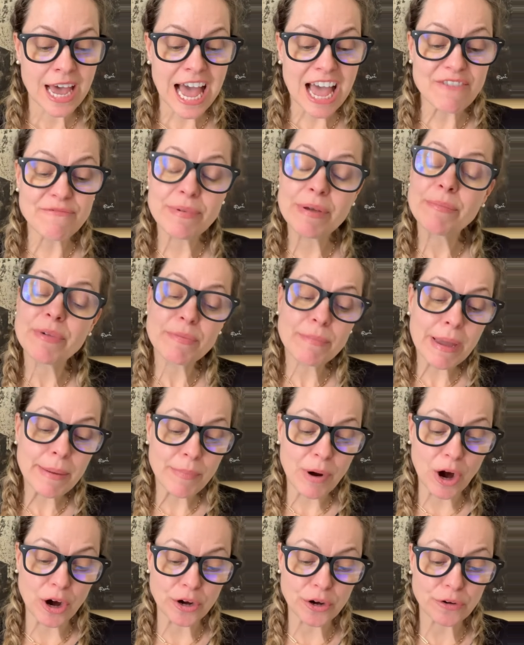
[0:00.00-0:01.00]
I've been with my
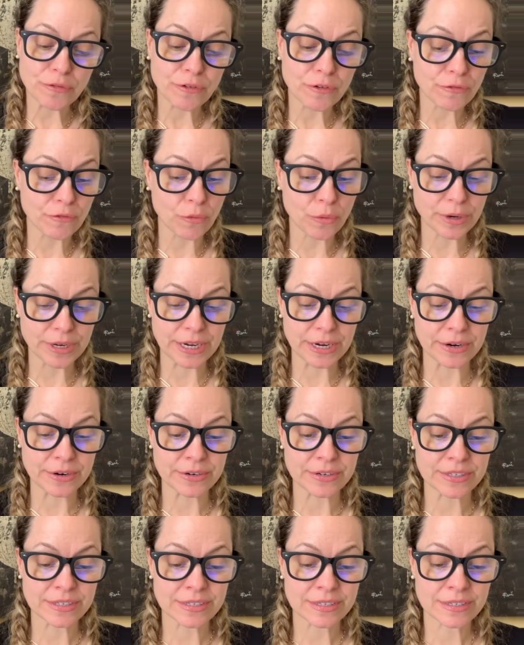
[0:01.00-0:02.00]
partner for 4
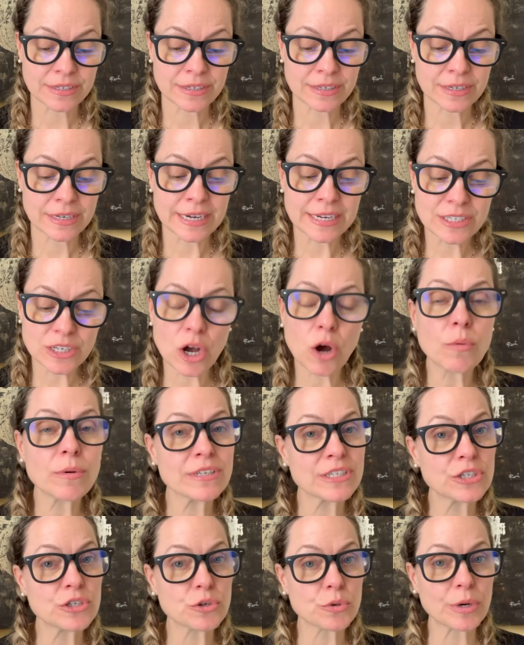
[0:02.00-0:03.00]
years. He's
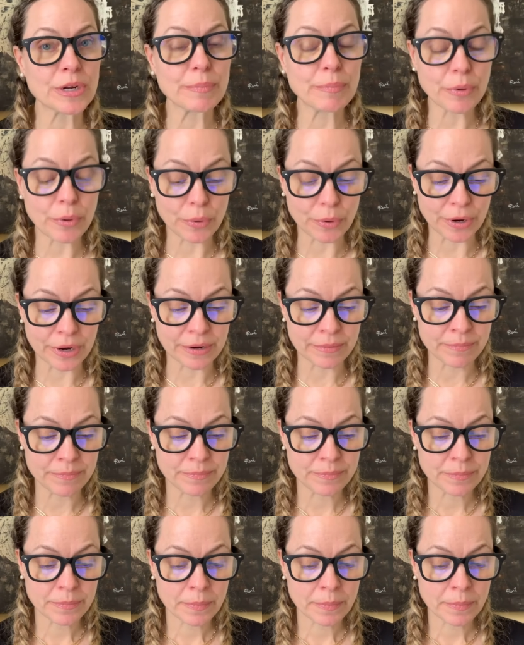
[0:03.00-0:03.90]
always enjoyed porn.